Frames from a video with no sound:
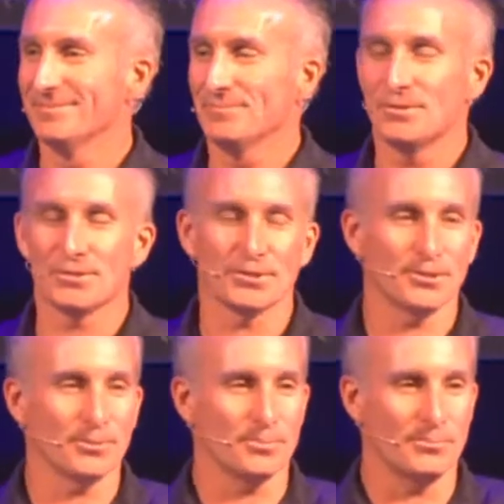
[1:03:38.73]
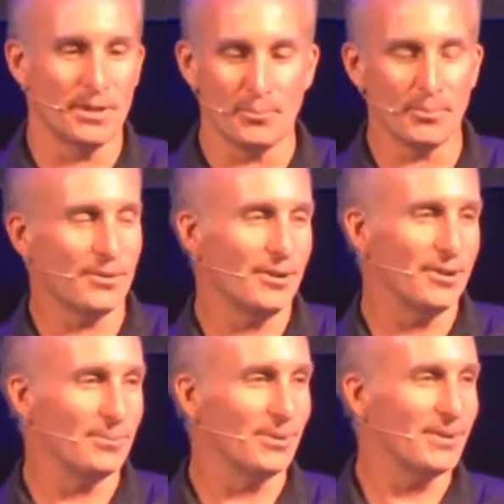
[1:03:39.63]
There's a little ember
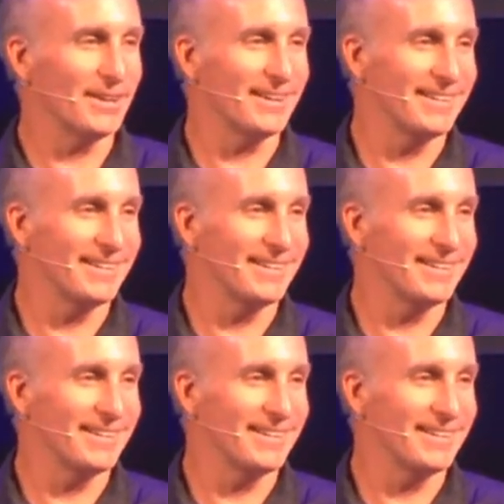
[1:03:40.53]
burning.